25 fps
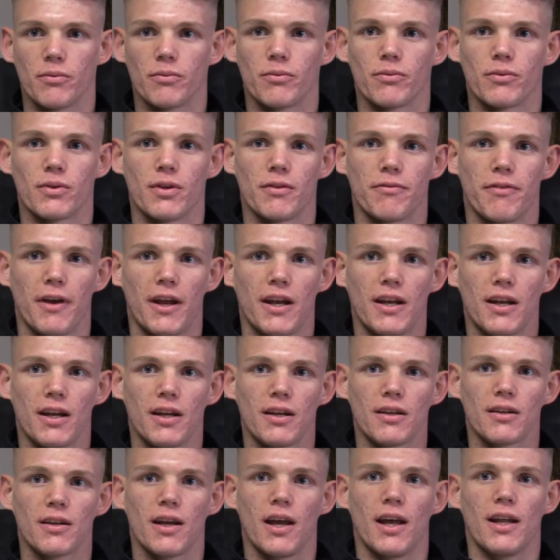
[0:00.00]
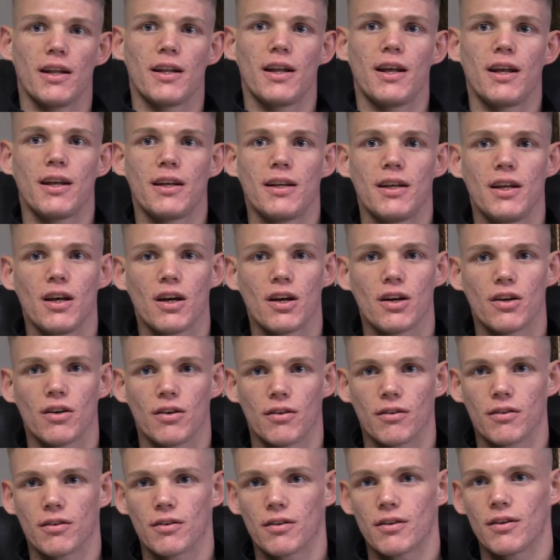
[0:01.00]
In defending. And then, yeah,
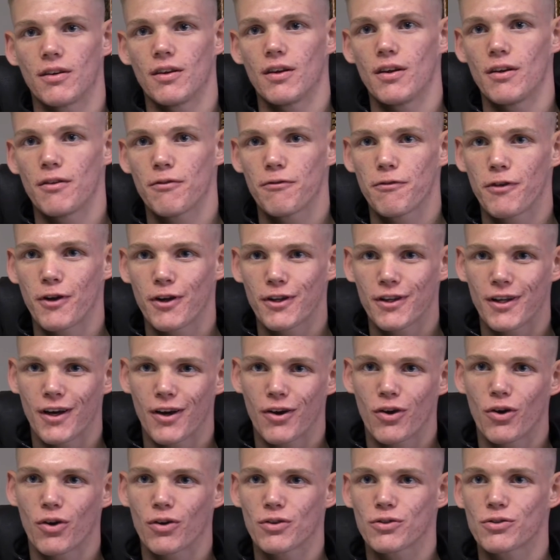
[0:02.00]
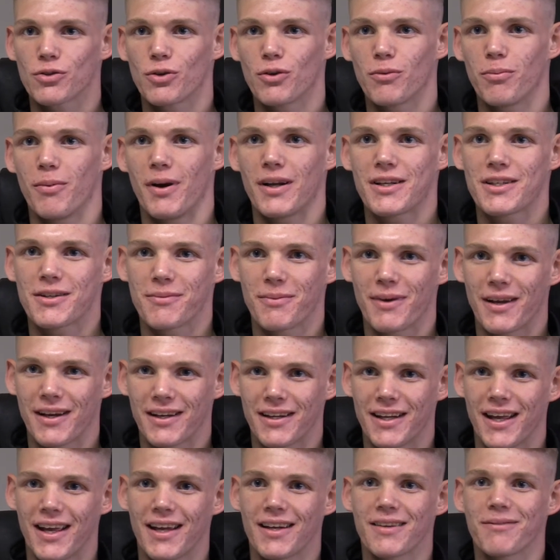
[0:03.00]
further I can't talk much
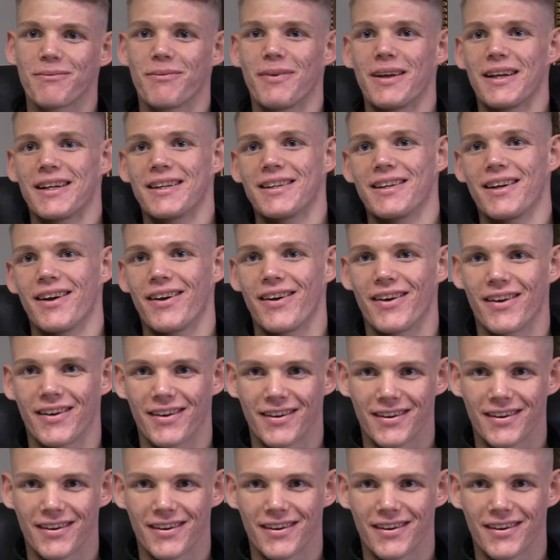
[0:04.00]
about that, but yeah.